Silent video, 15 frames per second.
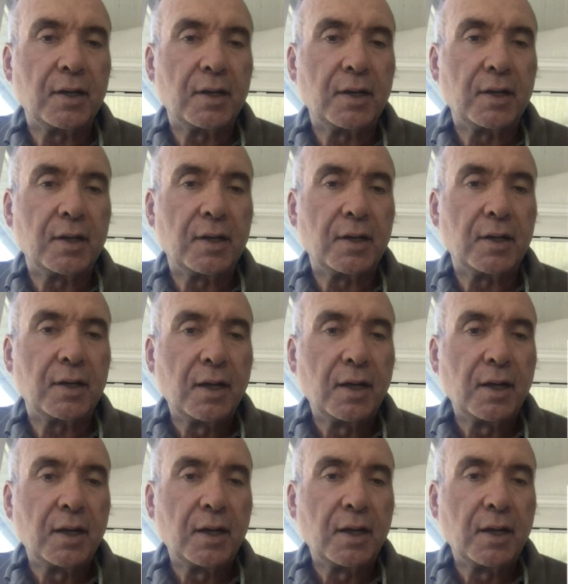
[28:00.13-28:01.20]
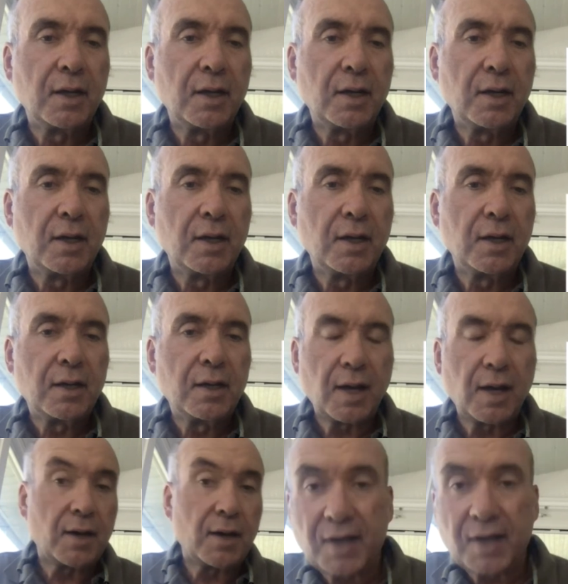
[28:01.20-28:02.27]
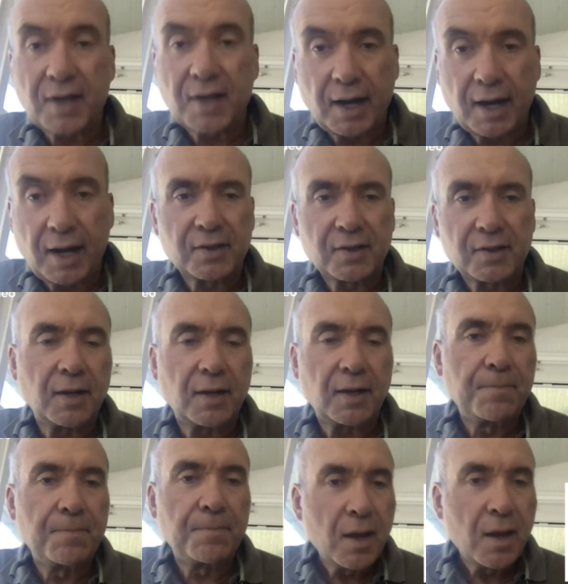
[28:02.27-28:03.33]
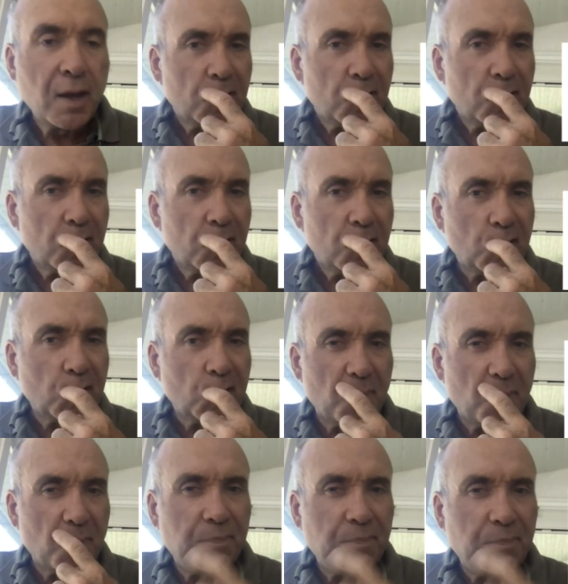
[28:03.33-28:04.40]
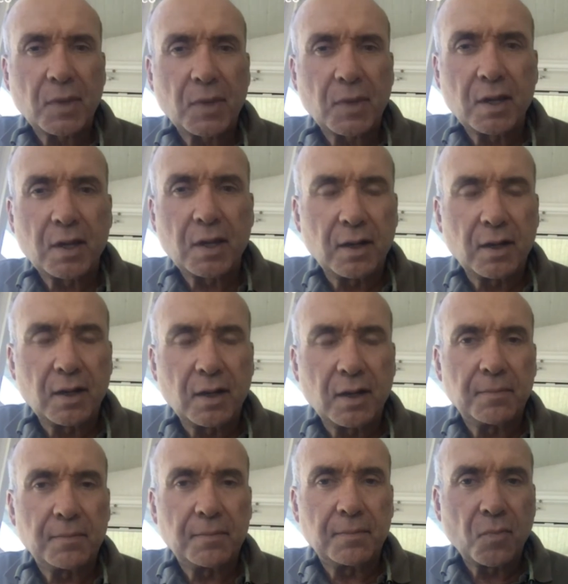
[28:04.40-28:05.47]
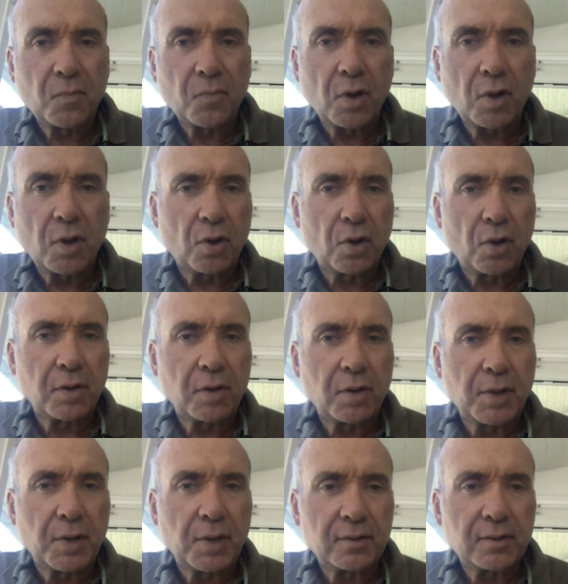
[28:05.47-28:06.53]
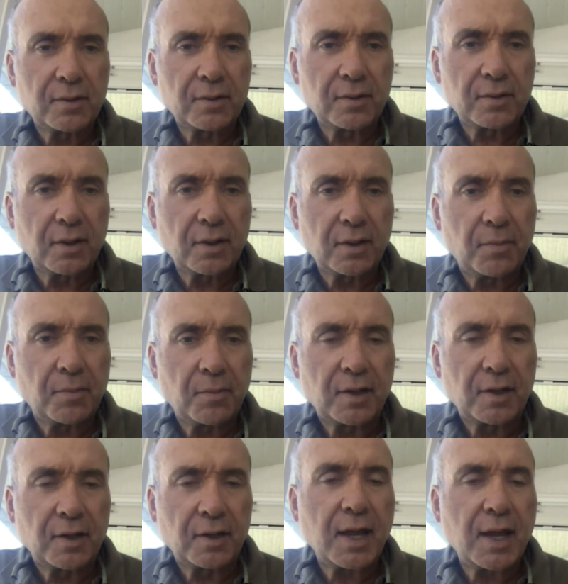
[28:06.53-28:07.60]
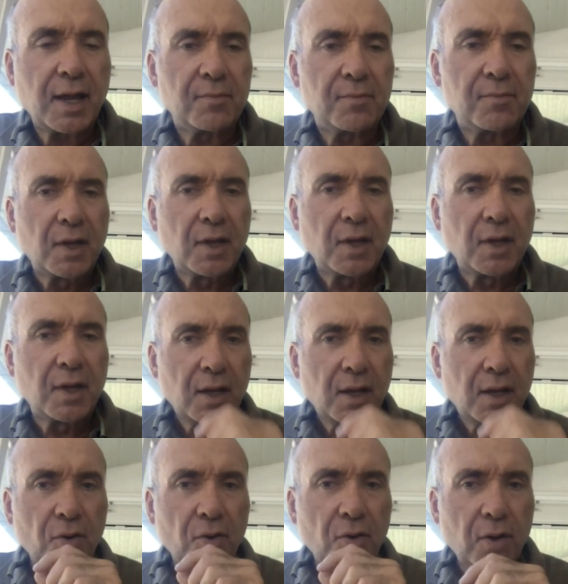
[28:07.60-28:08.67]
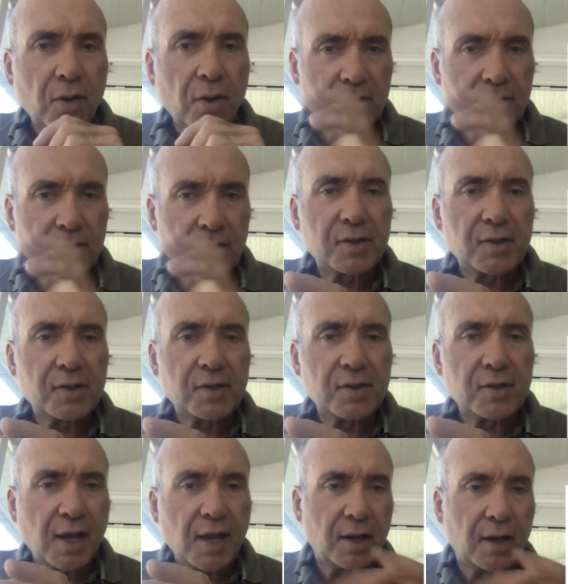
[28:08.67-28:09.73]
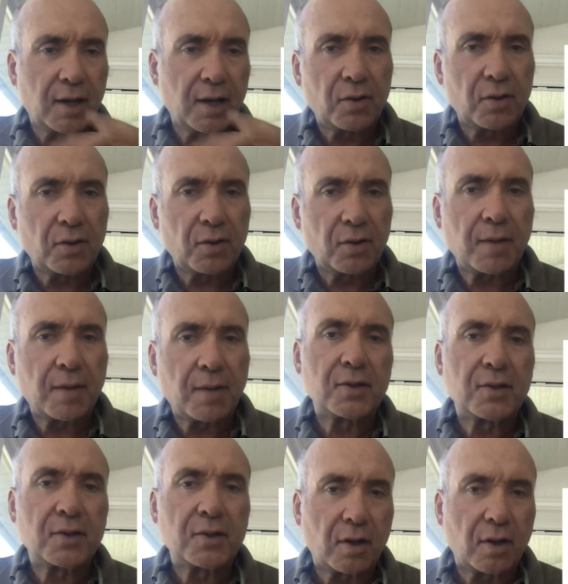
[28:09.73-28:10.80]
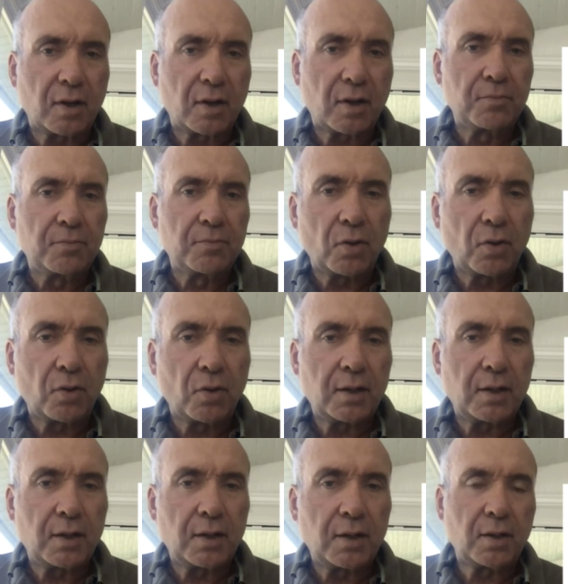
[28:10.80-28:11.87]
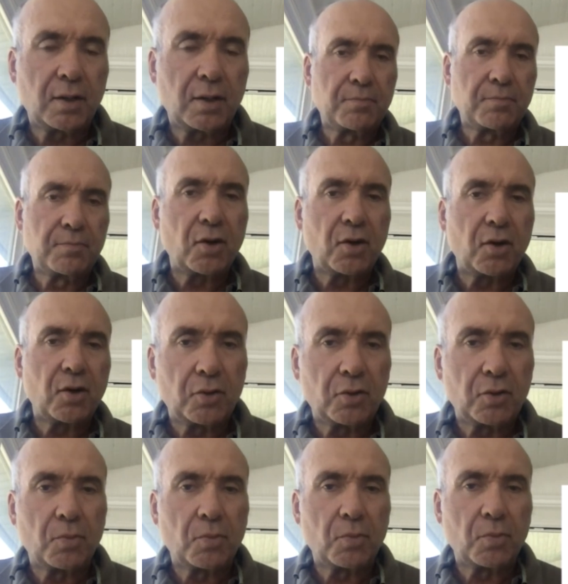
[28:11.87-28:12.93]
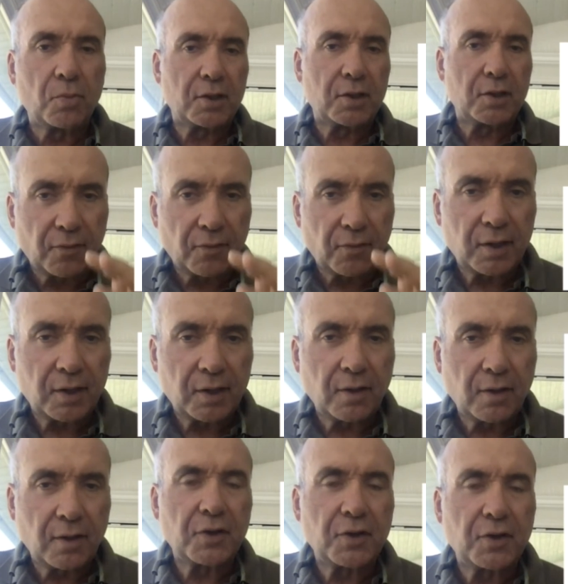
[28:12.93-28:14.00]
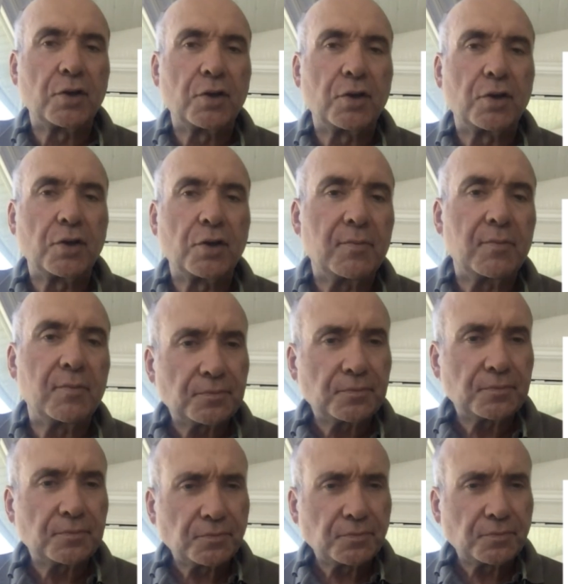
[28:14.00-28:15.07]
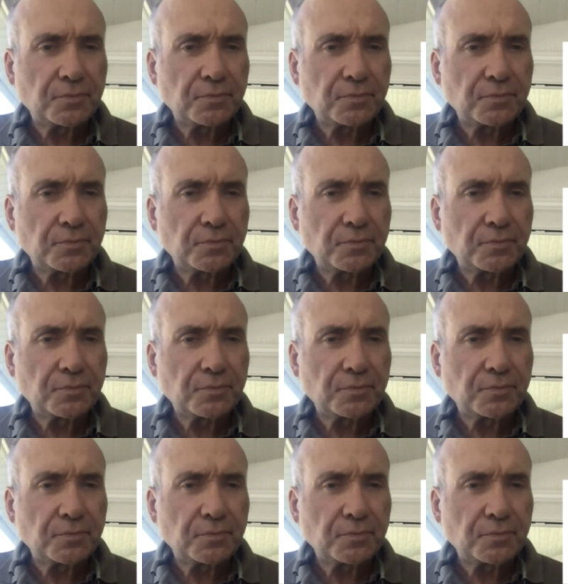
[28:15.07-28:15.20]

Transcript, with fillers: virtually at all, and the preferred term is Ixodes scapularis. I use the same. Just um, um, one more word about about the names. So Ixodes dammini and Ixodes scapularis are, zoolo- are binomial nomenclatures. They're very official names.